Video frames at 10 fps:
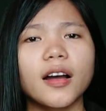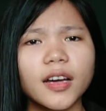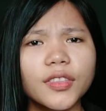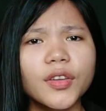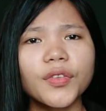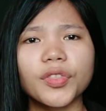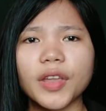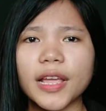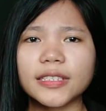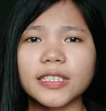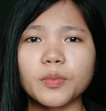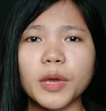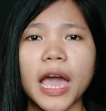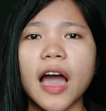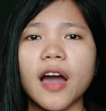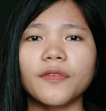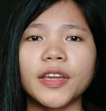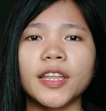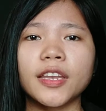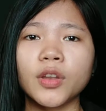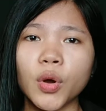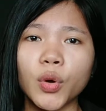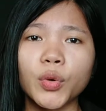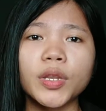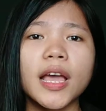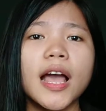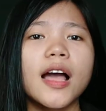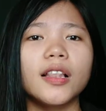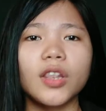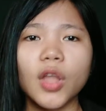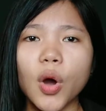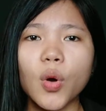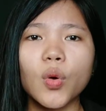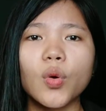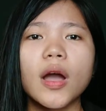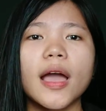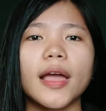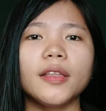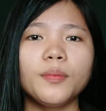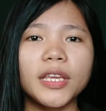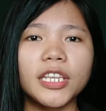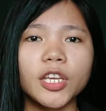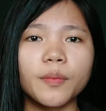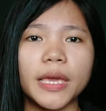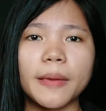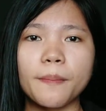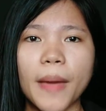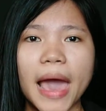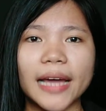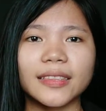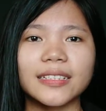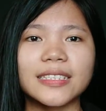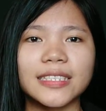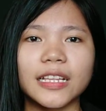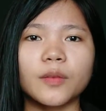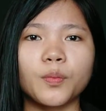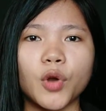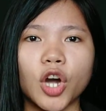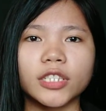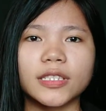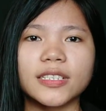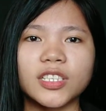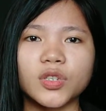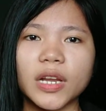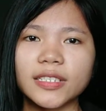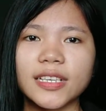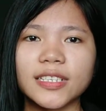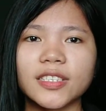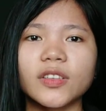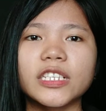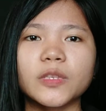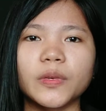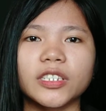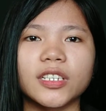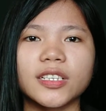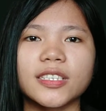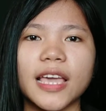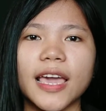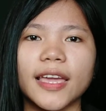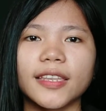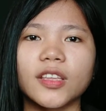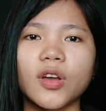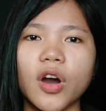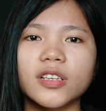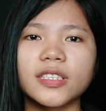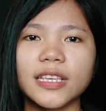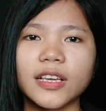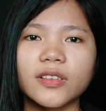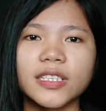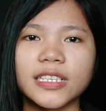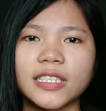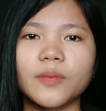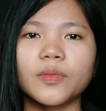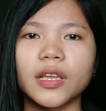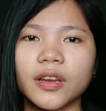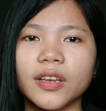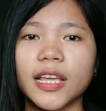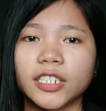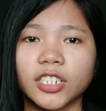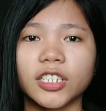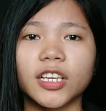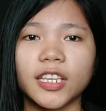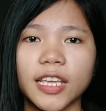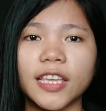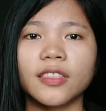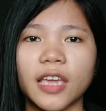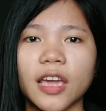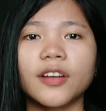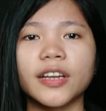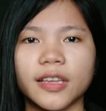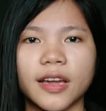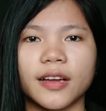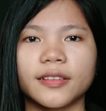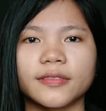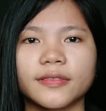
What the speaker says: Other threats may have an unknown, low, and medium impact that still brought stresses to the species and caused ecosystem degradation in the area.